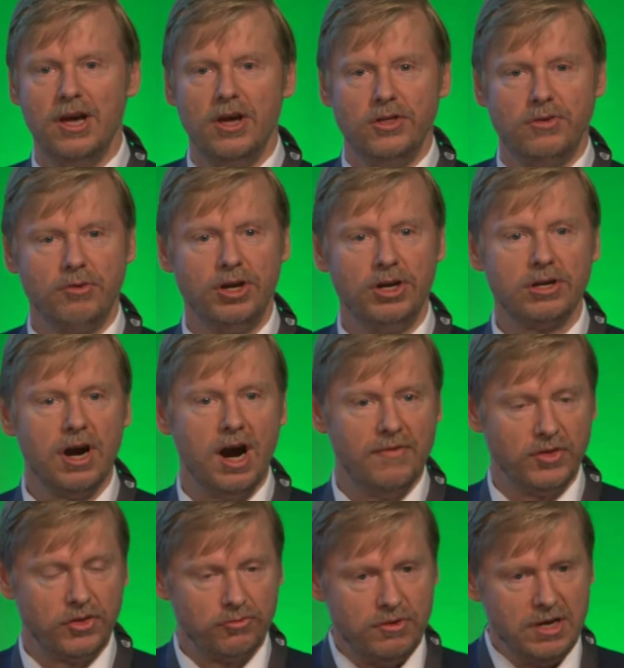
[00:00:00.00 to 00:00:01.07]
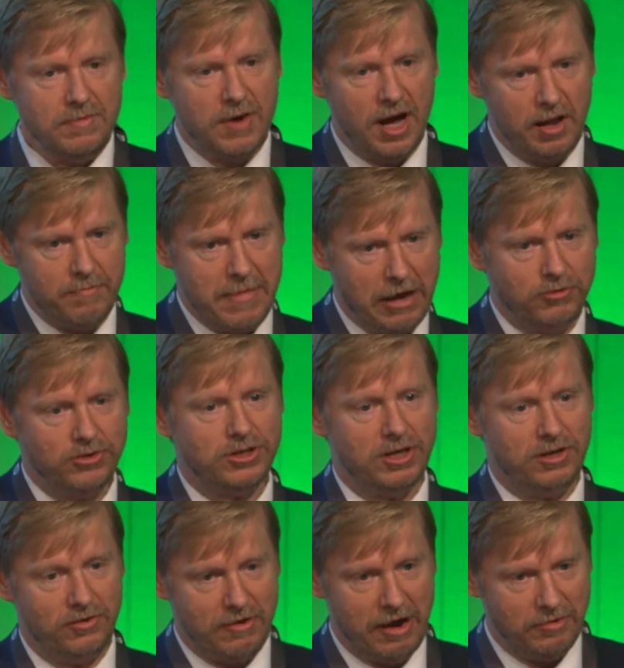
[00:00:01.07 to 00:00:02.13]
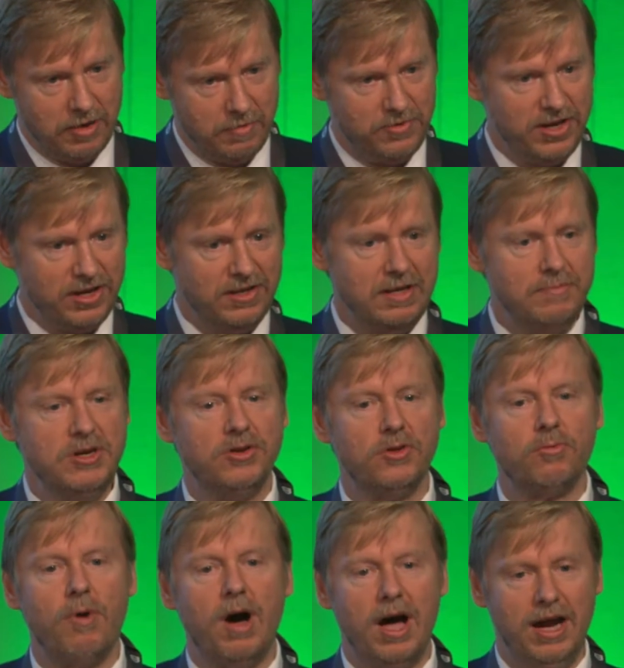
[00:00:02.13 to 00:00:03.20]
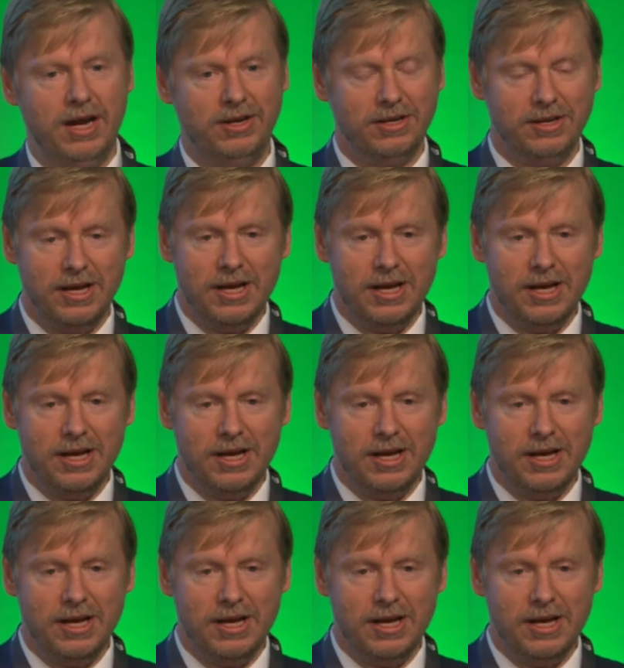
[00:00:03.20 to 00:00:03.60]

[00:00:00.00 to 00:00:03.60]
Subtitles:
So we're going to carve a 3-mile mountain down the 60 metres wide